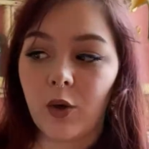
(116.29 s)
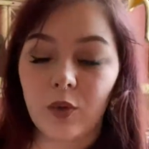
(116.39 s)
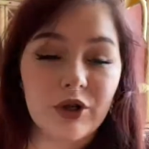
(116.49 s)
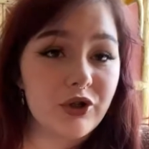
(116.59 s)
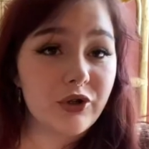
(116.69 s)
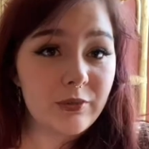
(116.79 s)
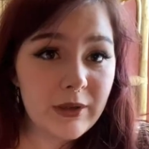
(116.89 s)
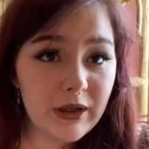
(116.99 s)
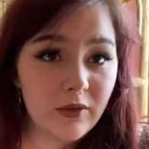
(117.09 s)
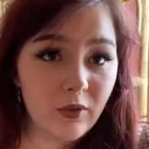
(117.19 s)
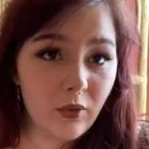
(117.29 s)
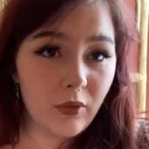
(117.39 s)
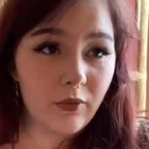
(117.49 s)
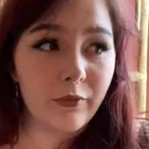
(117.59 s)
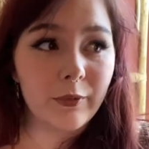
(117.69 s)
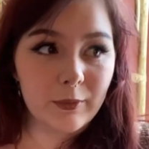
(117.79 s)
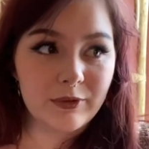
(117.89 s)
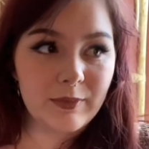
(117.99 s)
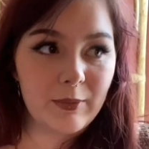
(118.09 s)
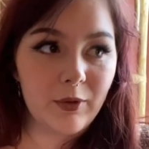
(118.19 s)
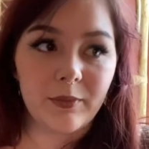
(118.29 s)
which should be the goal for most people,